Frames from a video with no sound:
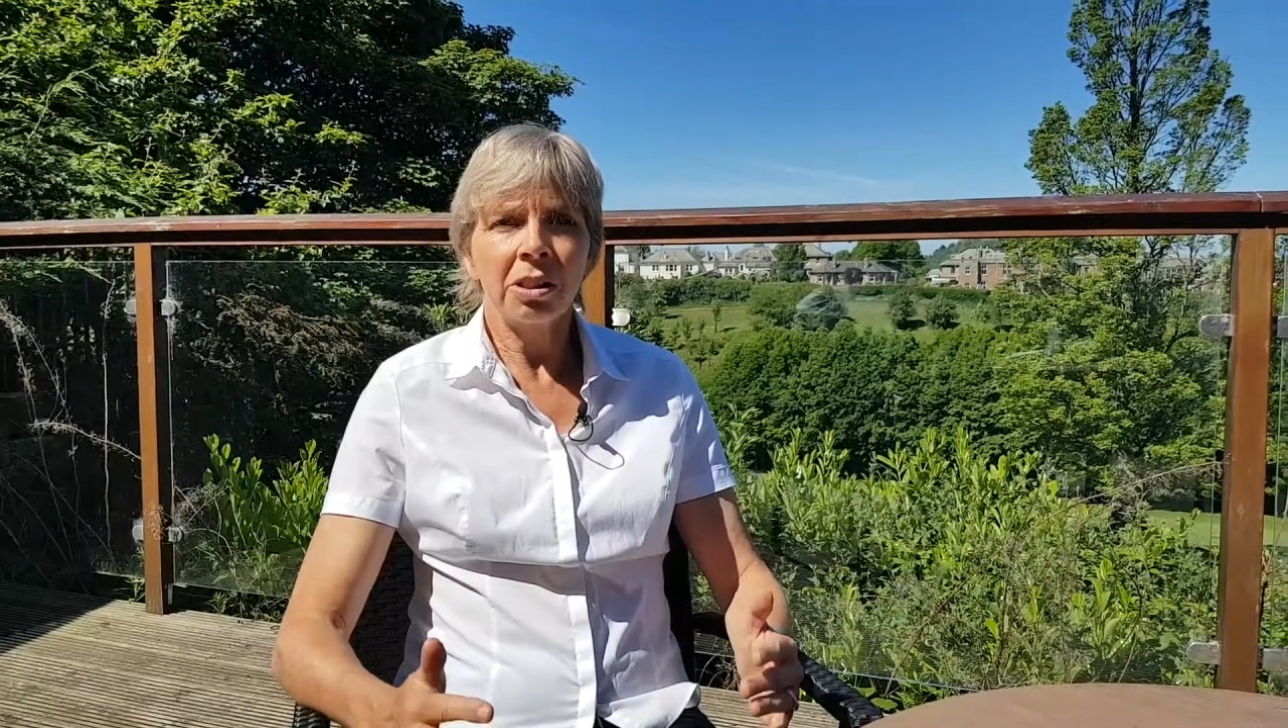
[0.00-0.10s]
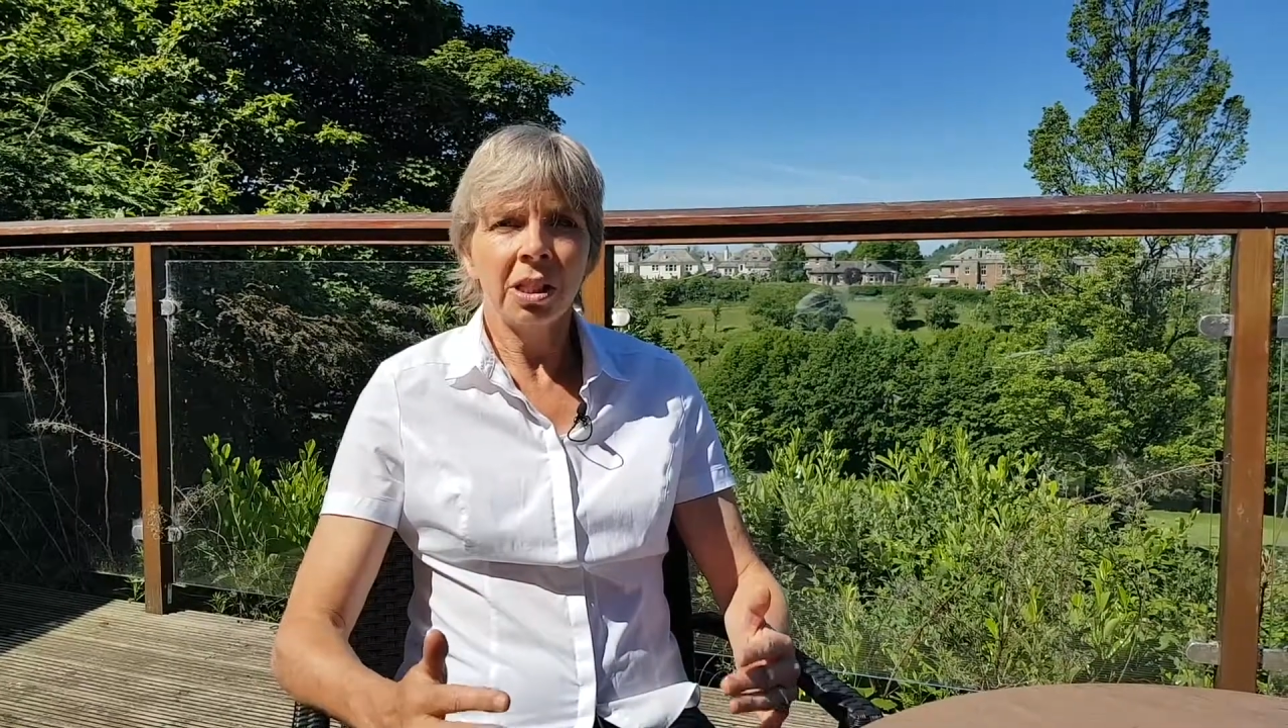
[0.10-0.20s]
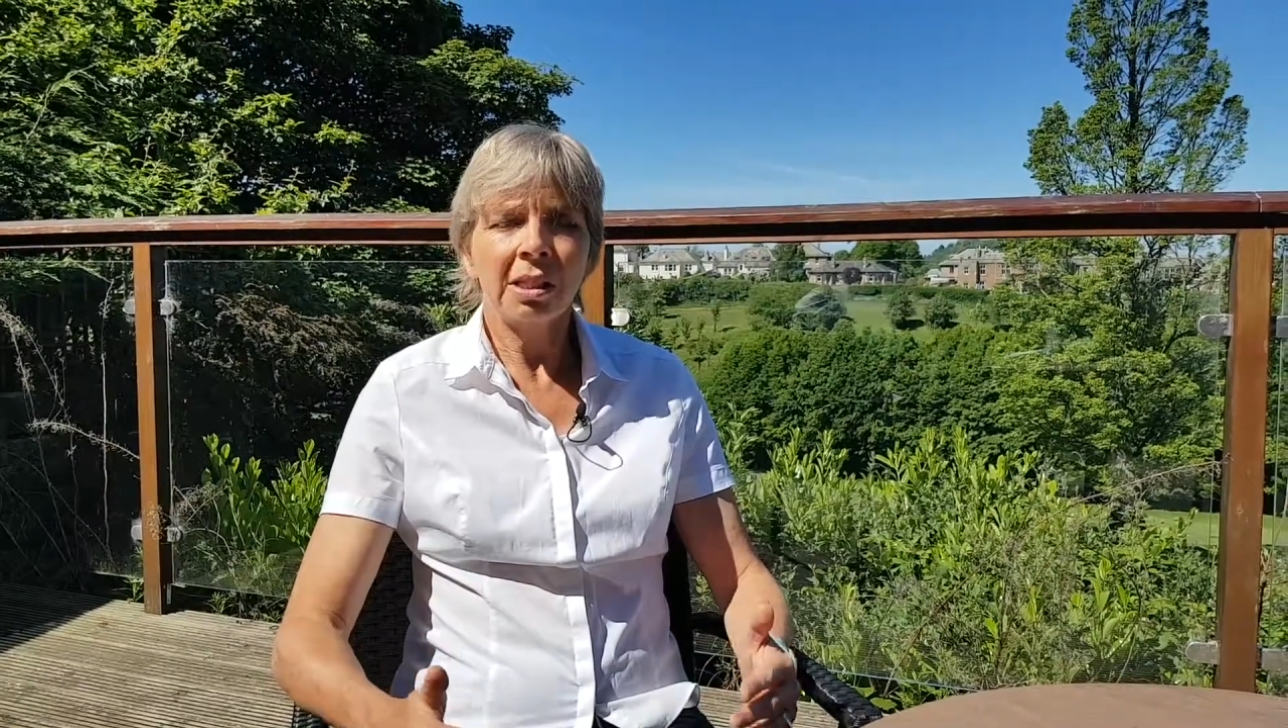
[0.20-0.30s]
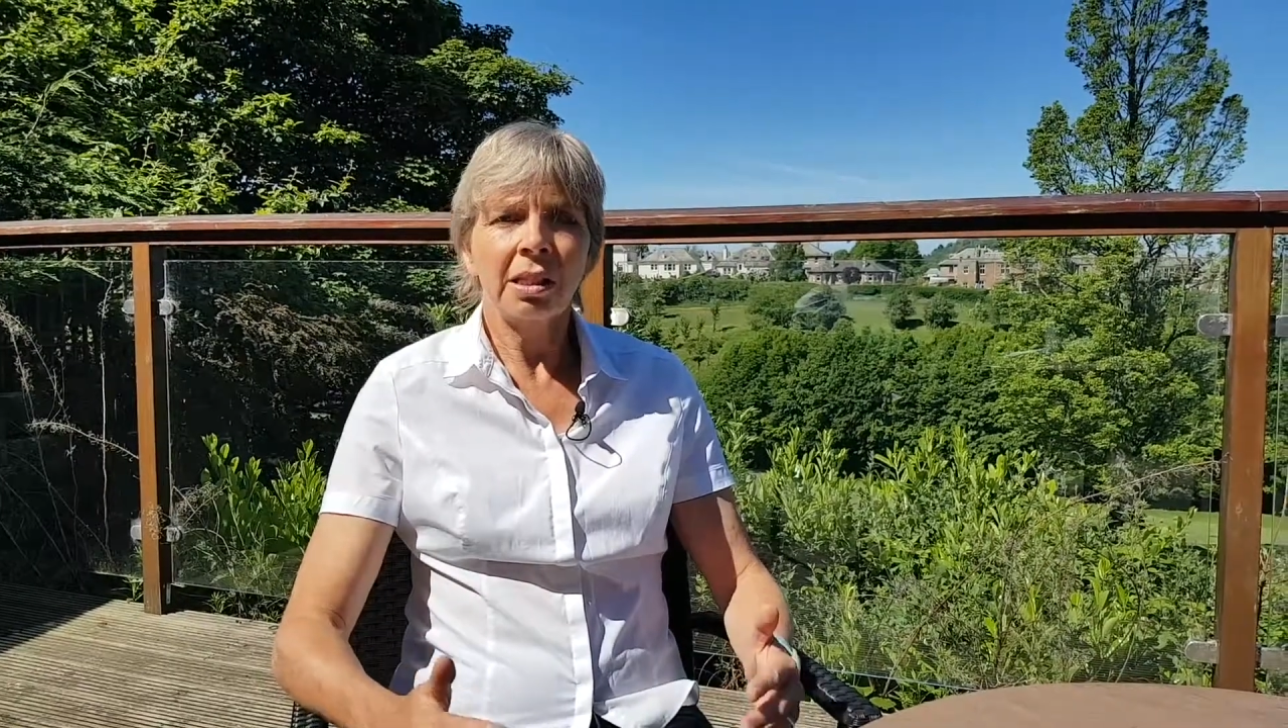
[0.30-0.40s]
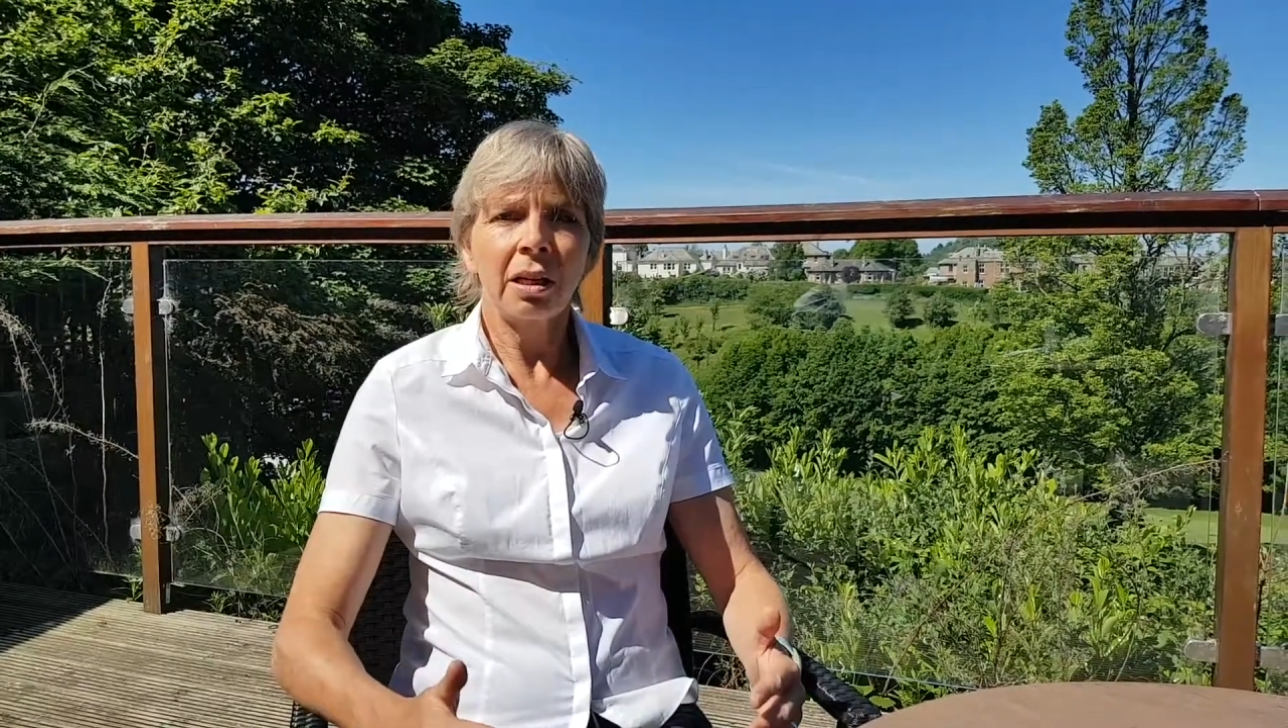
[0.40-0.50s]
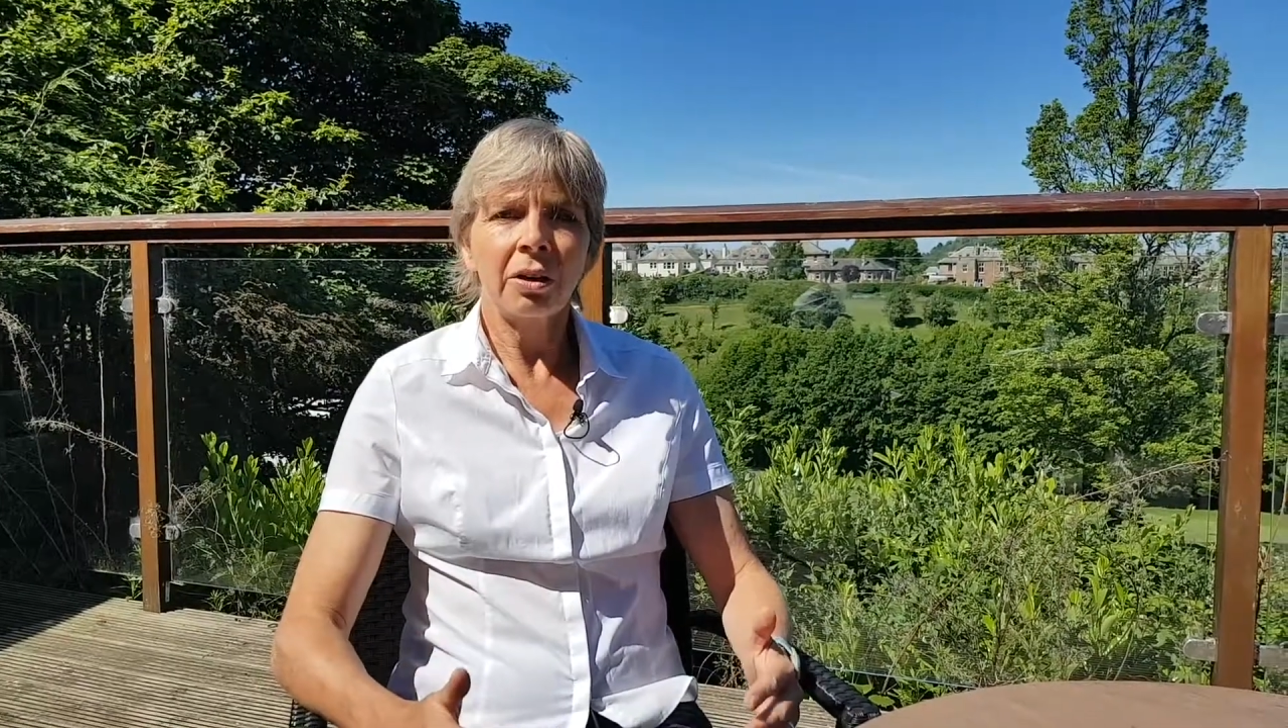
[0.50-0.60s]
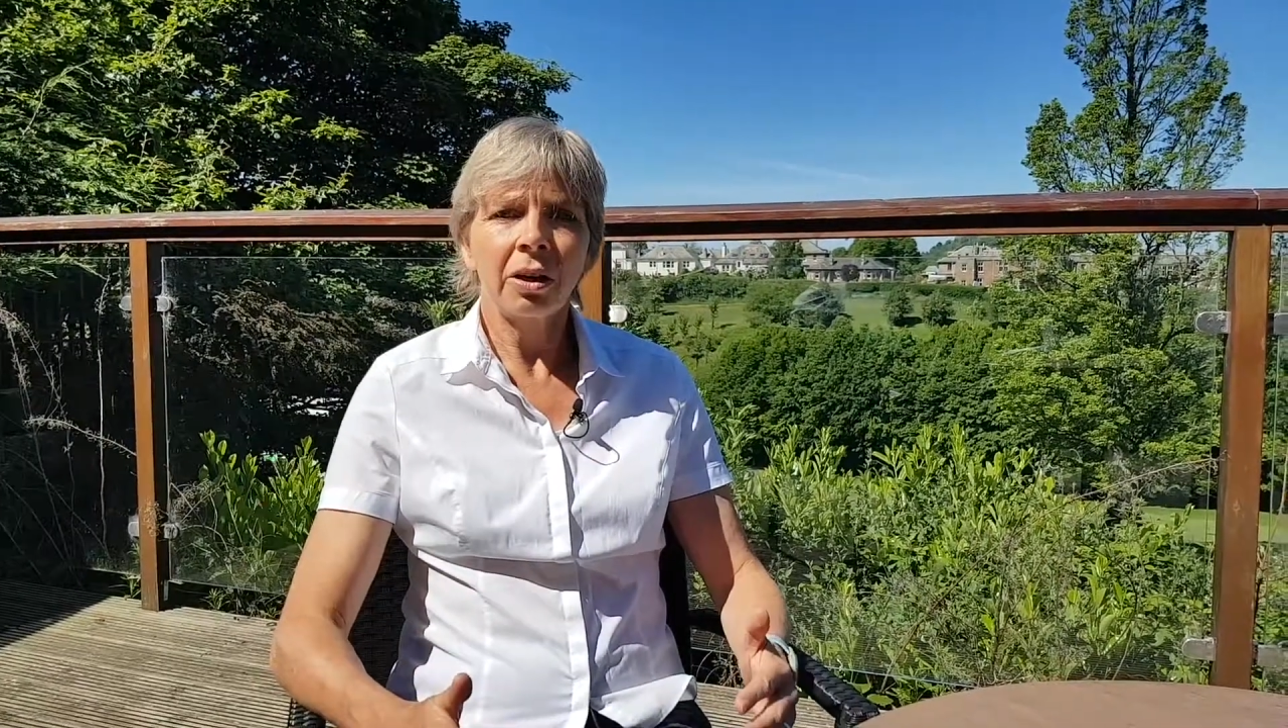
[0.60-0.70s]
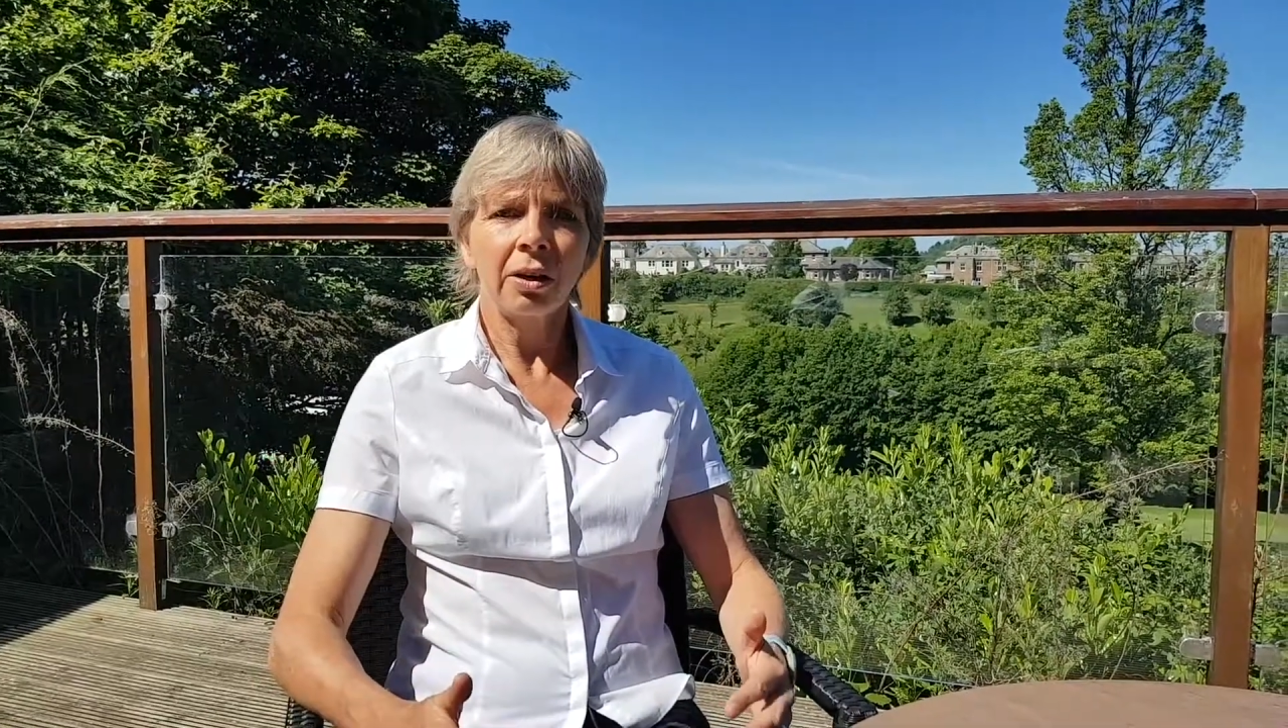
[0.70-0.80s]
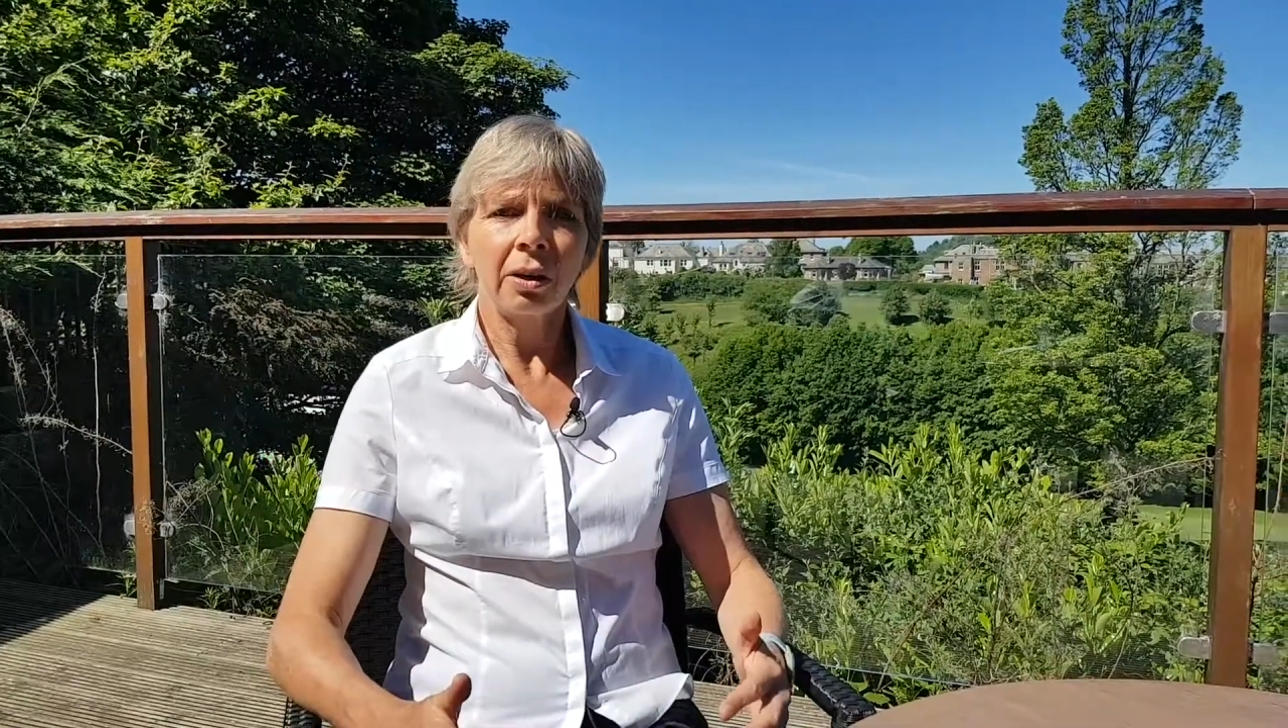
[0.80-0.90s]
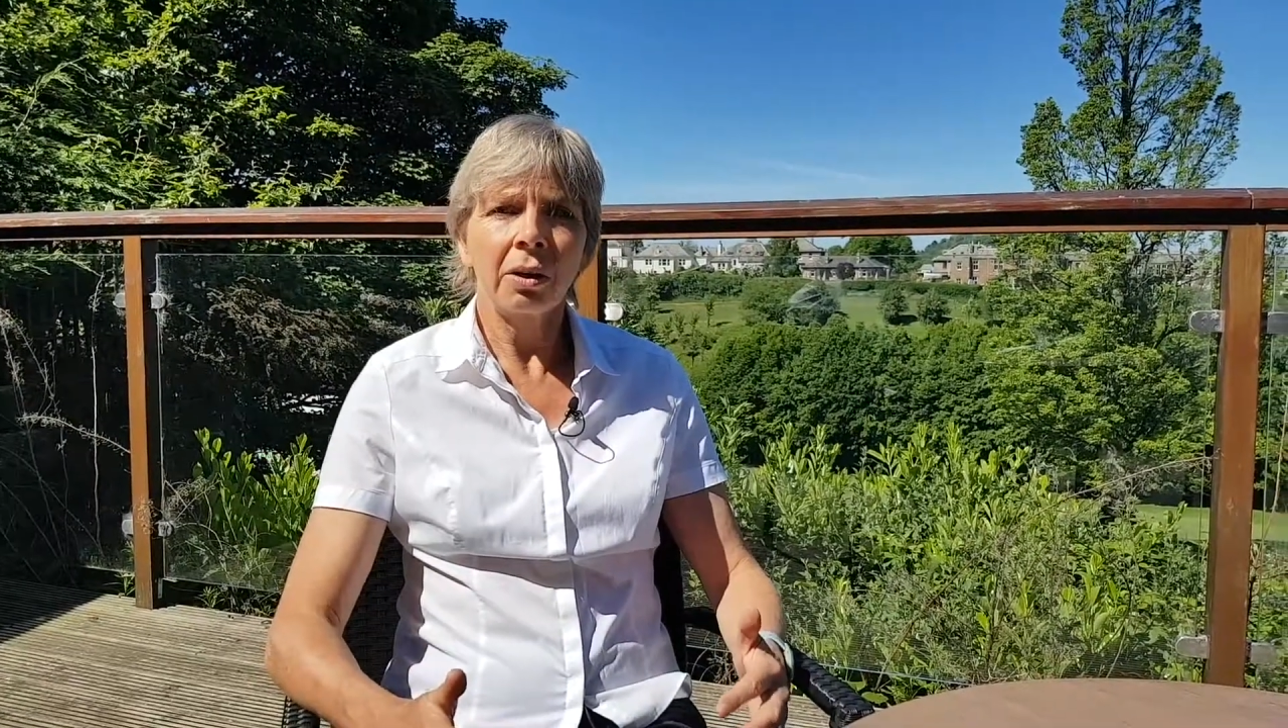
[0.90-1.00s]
just to look at the